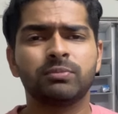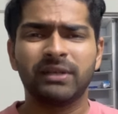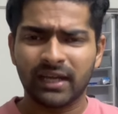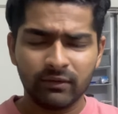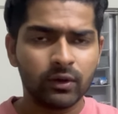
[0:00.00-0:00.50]
but
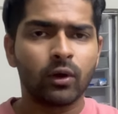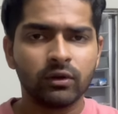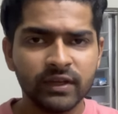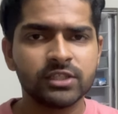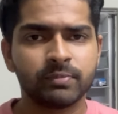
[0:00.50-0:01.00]
I will
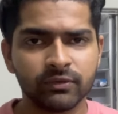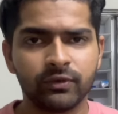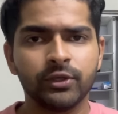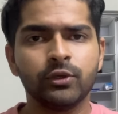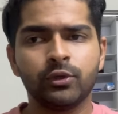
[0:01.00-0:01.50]
always
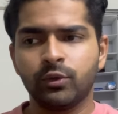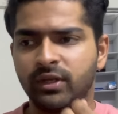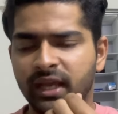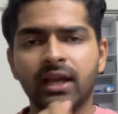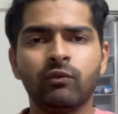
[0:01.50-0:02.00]
prefer you to
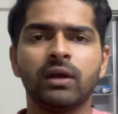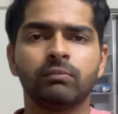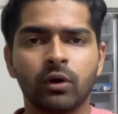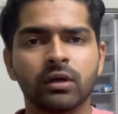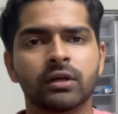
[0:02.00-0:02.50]
take one
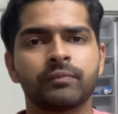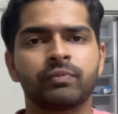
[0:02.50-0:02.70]
mock,